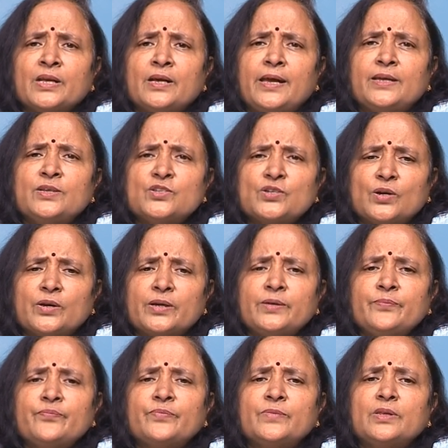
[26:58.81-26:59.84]
enjoy,
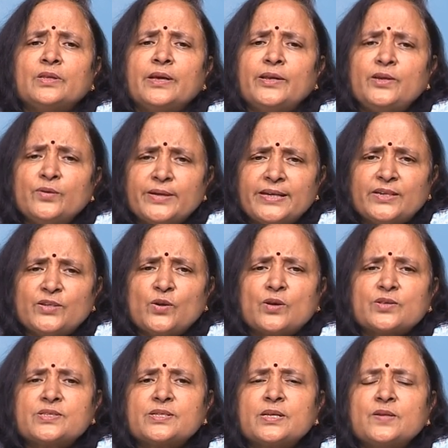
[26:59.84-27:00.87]
educate
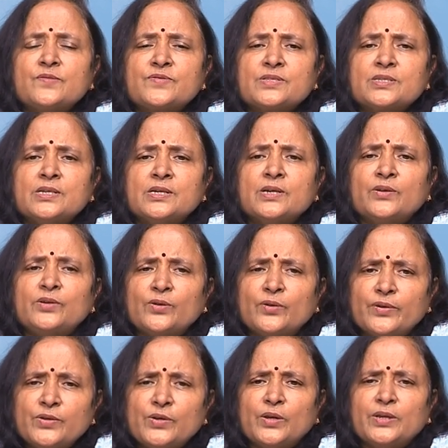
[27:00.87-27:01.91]
yourselves
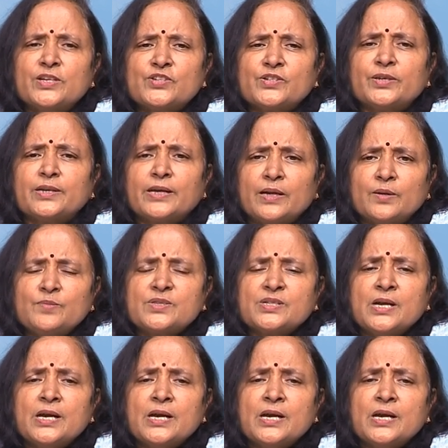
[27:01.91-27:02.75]
during your leisure times.